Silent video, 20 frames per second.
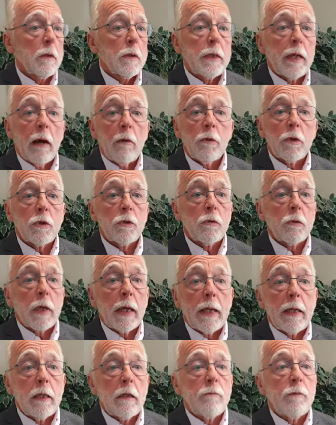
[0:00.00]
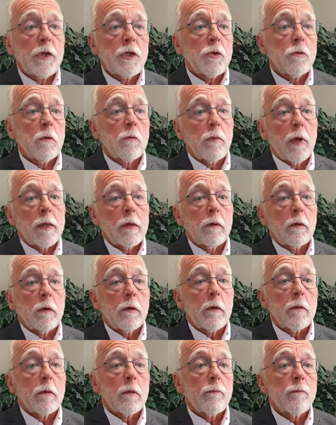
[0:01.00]
down to individual
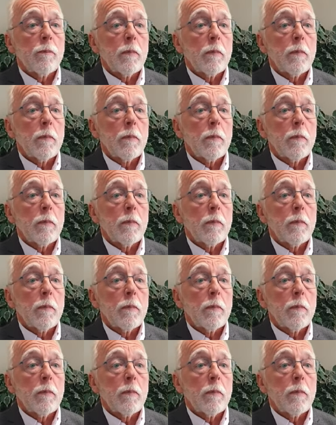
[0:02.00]
residents.